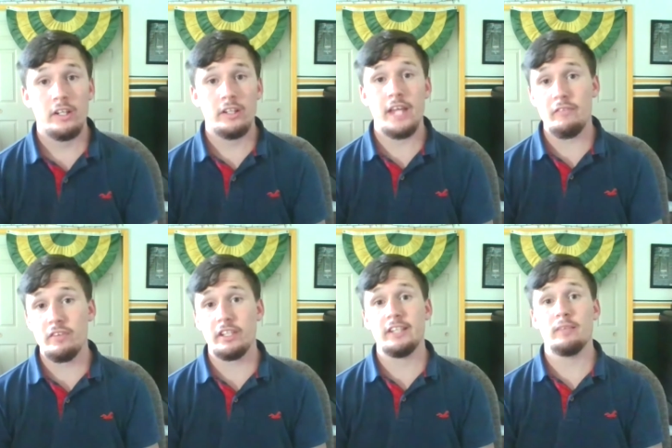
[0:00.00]

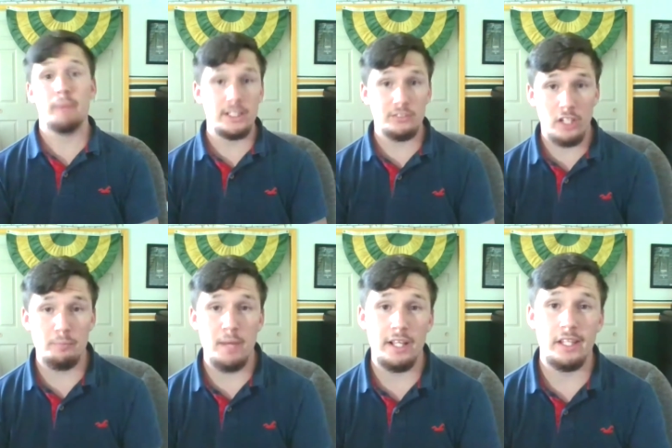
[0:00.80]
Definitely the best running
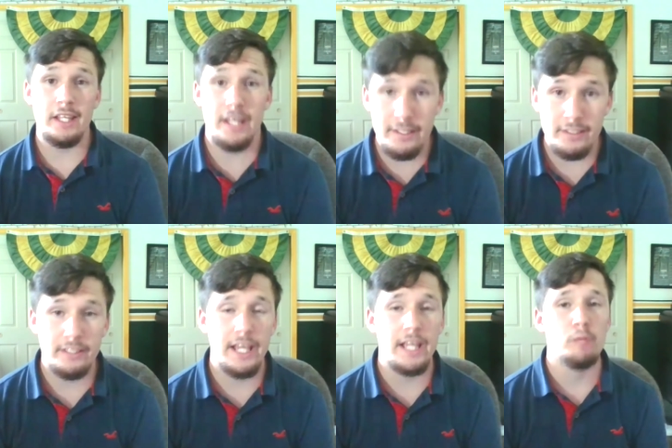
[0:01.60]
back in the
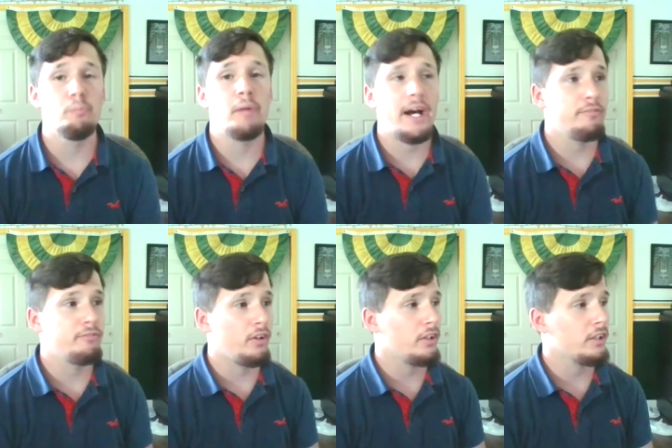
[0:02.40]
game by
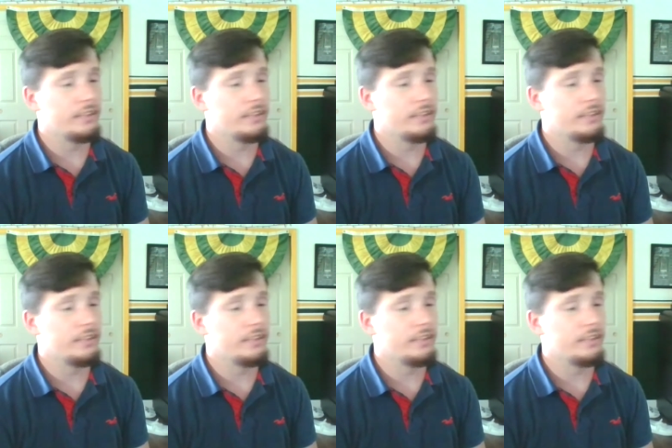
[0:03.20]
far.